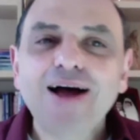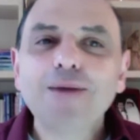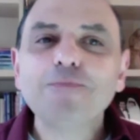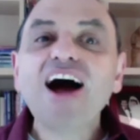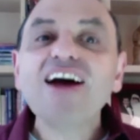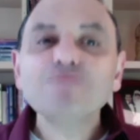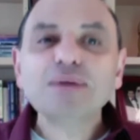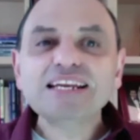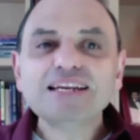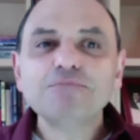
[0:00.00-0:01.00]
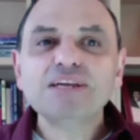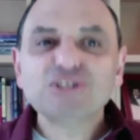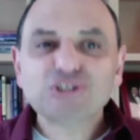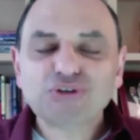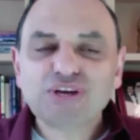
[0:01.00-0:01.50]
I've been in
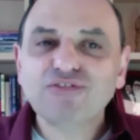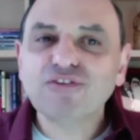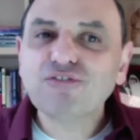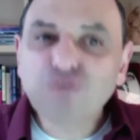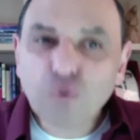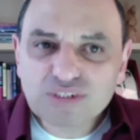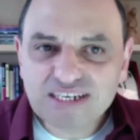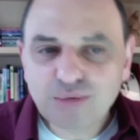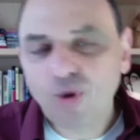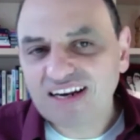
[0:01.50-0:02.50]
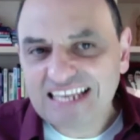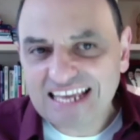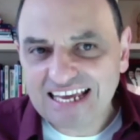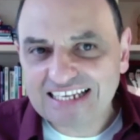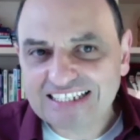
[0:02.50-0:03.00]
ministry for 41
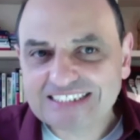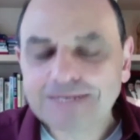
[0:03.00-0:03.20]
years.